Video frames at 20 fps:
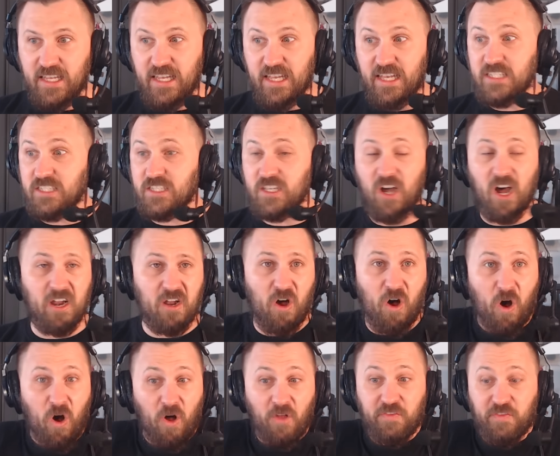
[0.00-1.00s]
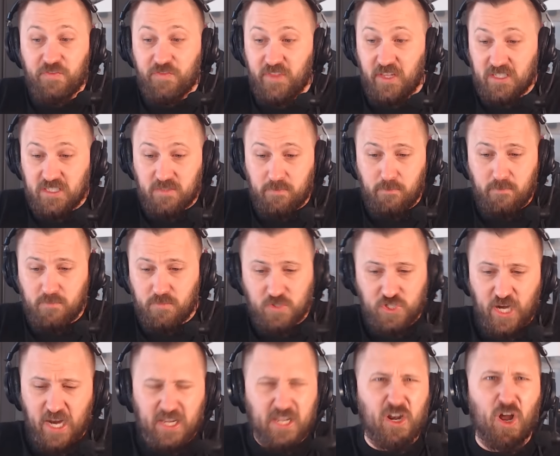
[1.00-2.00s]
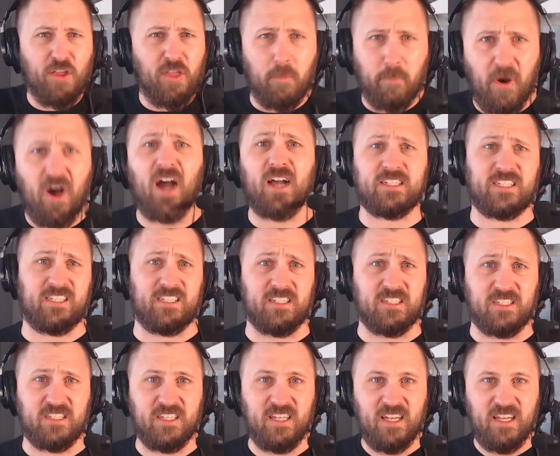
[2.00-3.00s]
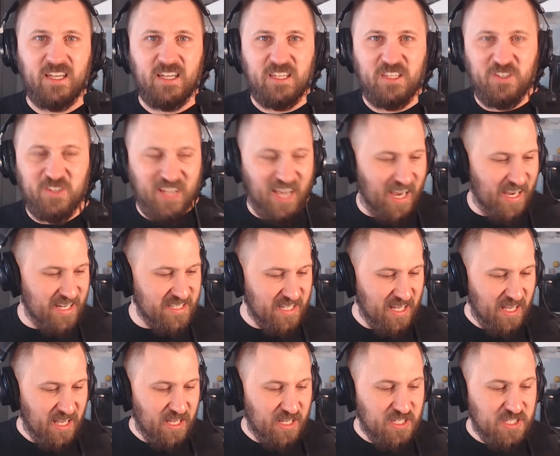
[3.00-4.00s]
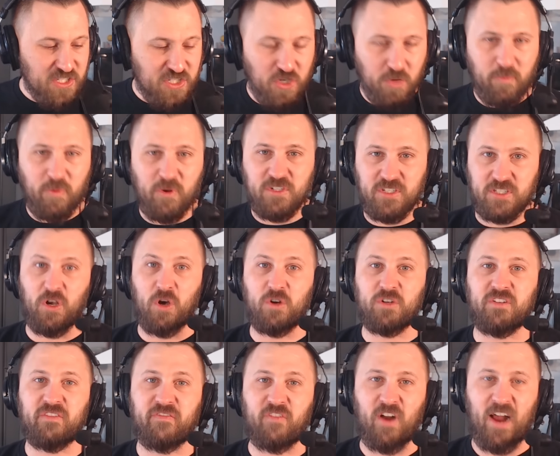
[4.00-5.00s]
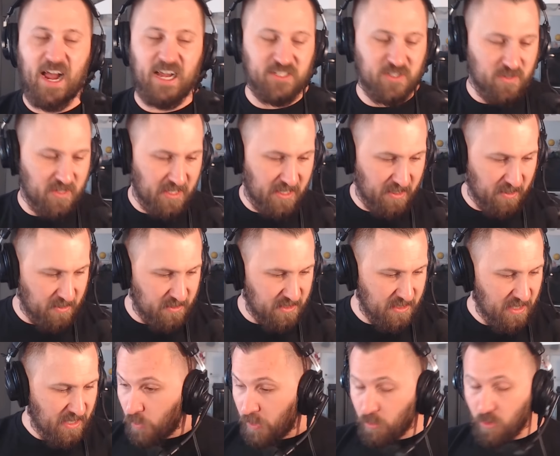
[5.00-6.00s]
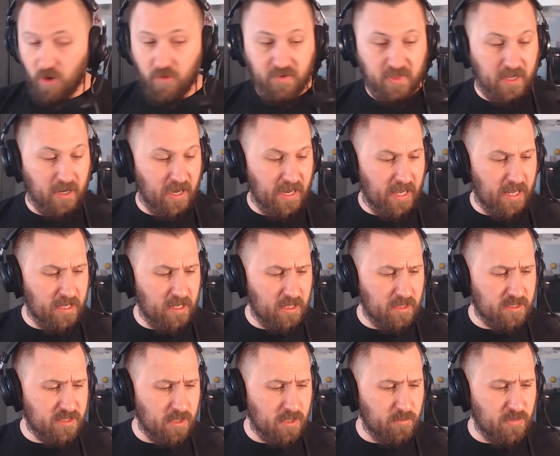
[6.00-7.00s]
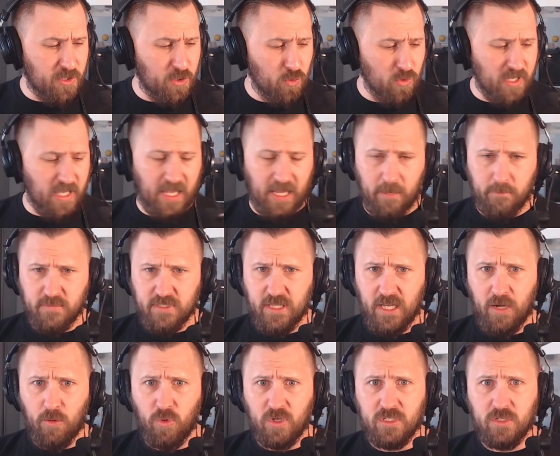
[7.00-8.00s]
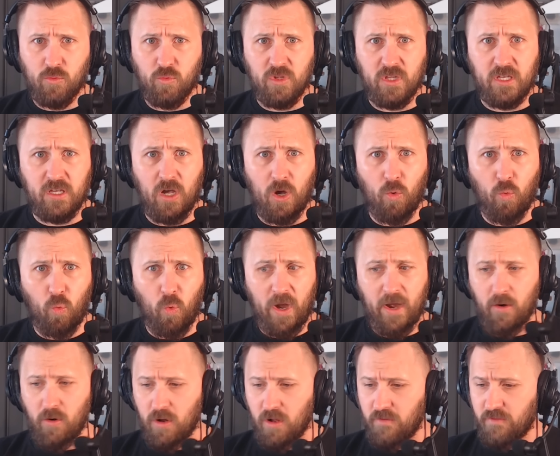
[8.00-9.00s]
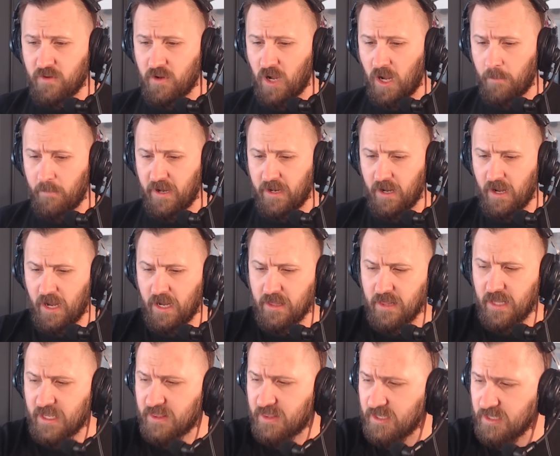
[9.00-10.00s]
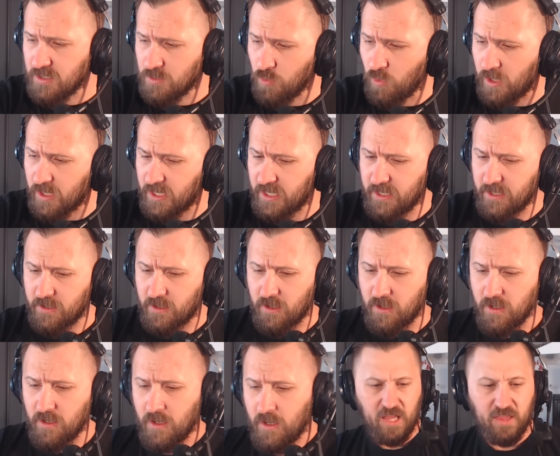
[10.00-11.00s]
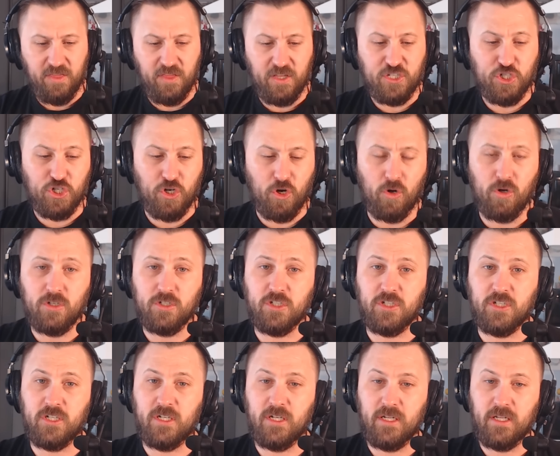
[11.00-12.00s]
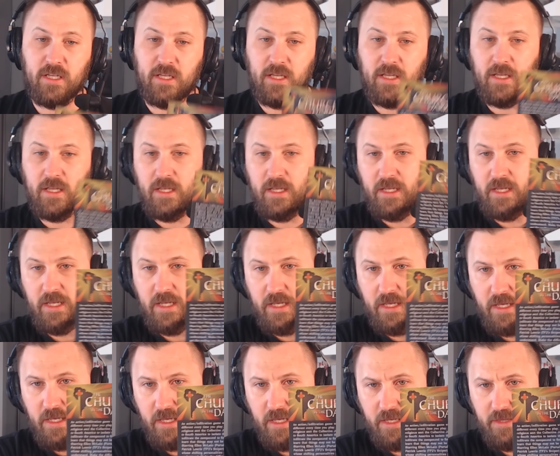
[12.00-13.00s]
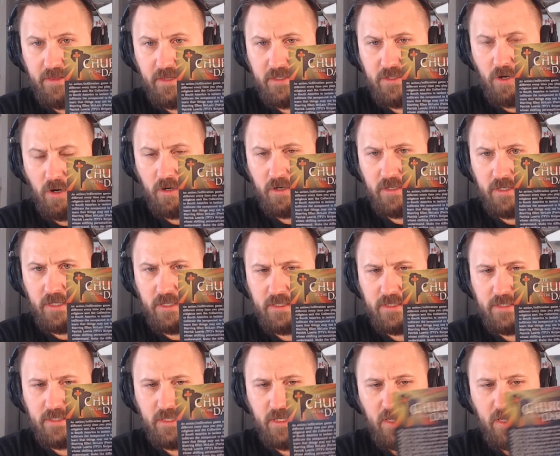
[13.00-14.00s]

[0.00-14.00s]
It's checking all the boxes, you guys. Super stoked for Astroneers. We were over there, and some new games that I wasn't really aware of caught my eye, like this one here, The Church in the Darkness.